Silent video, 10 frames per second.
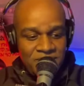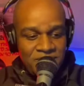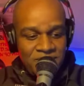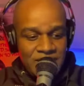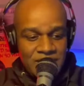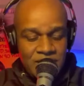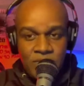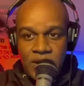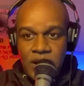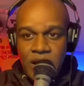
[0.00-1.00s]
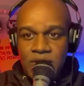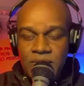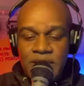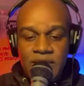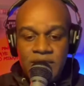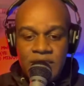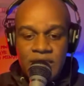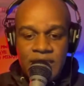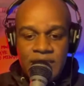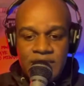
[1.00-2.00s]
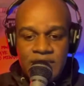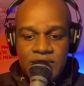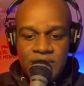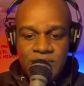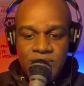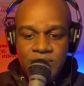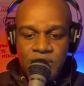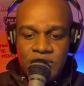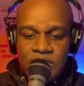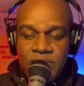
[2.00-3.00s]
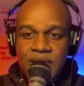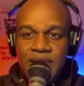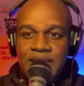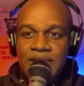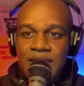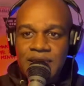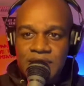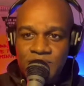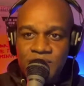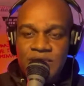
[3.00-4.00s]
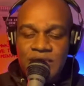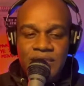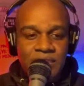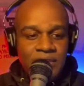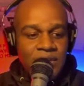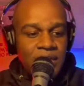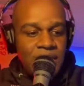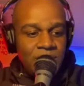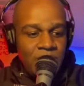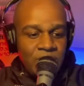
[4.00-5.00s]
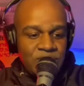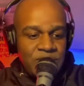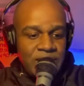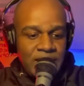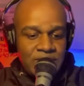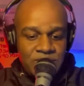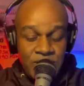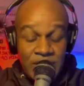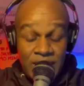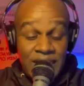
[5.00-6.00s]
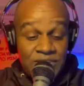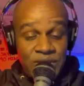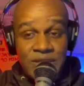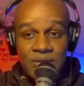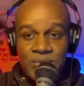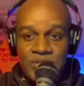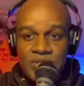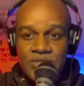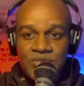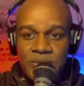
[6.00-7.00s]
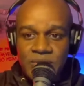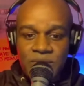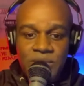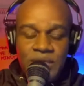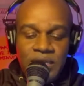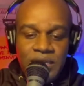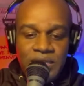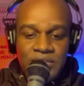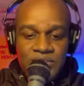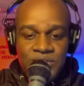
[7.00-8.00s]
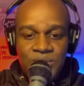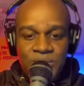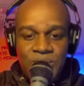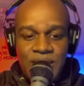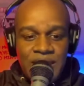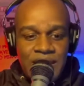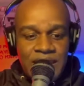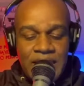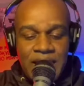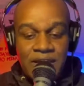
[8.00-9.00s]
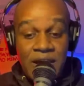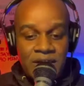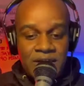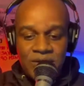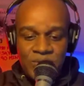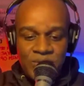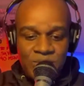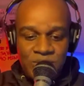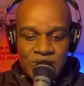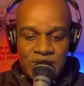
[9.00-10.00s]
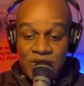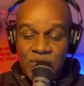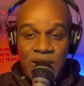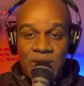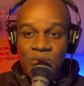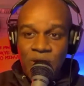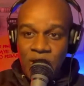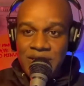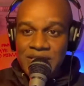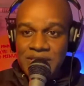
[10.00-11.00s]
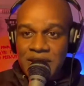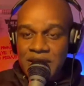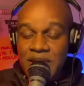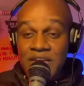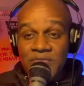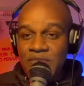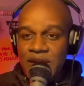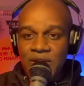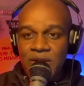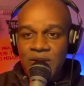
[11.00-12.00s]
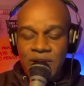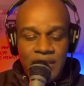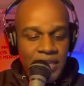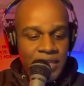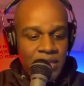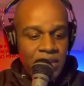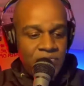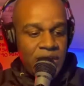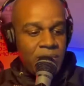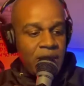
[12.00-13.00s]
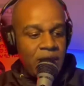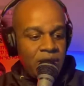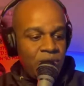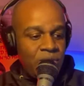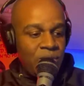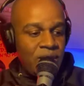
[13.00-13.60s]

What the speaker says: It's an honor to be here tonight to participate in this particular Poetry Electric, which is a tribute to King Luck, who was an incredible artist and an innovator and a friend of mine who